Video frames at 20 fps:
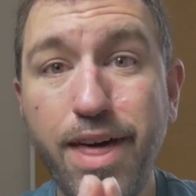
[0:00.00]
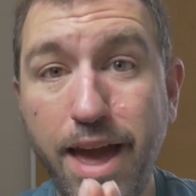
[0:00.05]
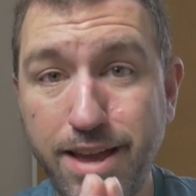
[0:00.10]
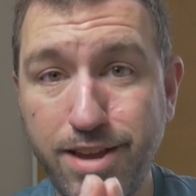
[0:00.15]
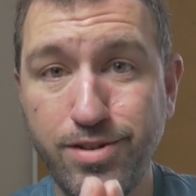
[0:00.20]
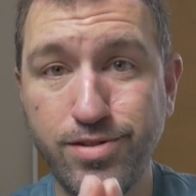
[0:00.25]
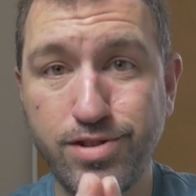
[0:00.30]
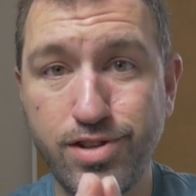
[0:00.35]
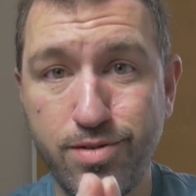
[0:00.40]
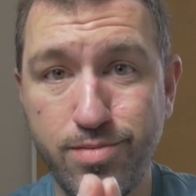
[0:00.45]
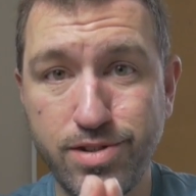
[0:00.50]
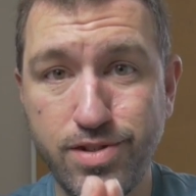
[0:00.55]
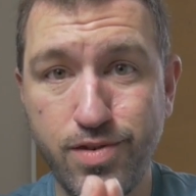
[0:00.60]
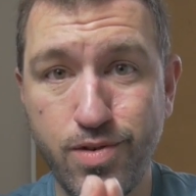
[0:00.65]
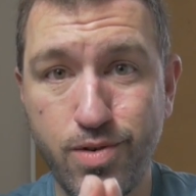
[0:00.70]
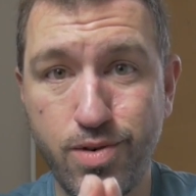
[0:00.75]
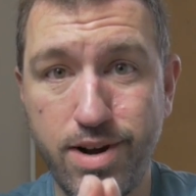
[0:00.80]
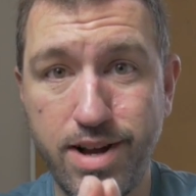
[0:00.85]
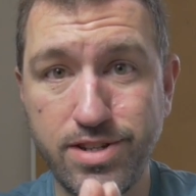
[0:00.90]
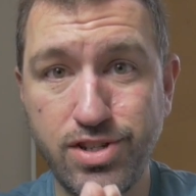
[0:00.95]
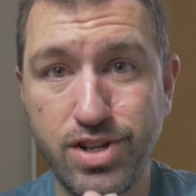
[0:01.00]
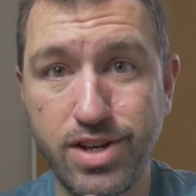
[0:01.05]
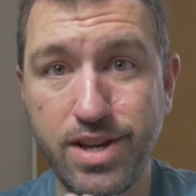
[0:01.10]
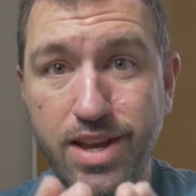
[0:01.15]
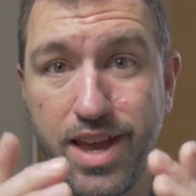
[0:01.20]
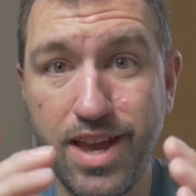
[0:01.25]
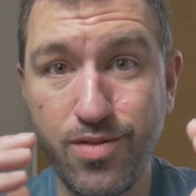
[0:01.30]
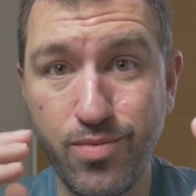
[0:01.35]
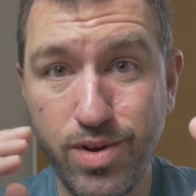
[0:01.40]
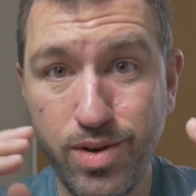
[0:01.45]
Thank you so much for
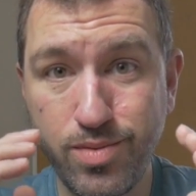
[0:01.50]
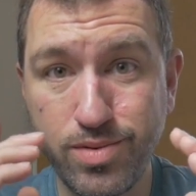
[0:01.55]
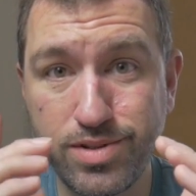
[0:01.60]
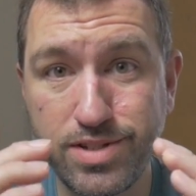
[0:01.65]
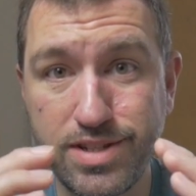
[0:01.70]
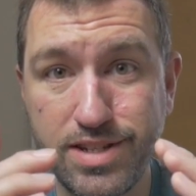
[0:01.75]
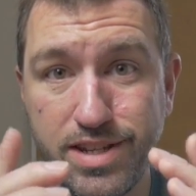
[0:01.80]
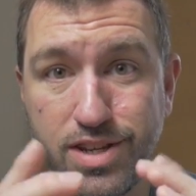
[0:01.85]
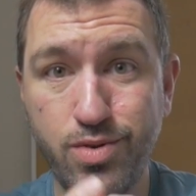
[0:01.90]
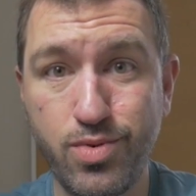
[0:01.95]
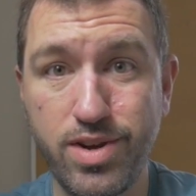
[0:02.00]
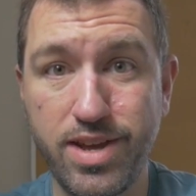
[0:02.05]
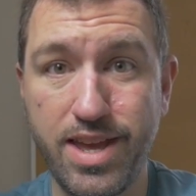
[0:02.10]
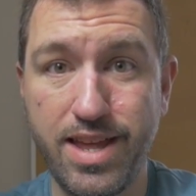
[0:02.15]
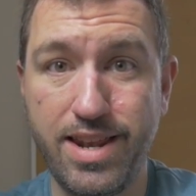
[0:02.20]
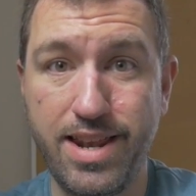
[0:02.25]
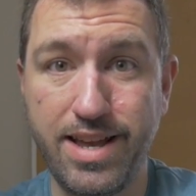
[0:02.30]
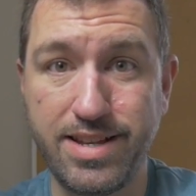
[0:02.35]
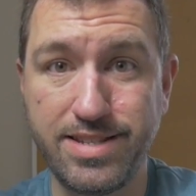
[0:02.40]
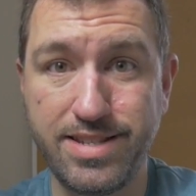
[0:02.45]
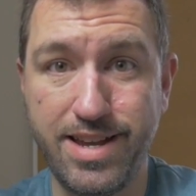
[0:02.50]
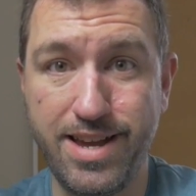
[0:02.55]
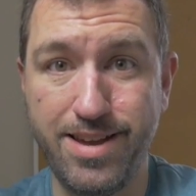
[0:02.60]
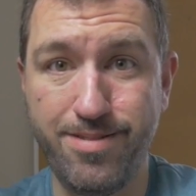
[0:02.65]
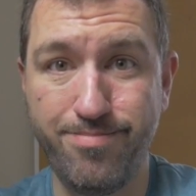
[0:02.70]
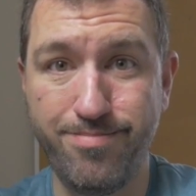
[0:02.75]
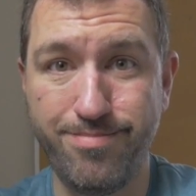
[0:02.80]
watching, and we will see you again next time.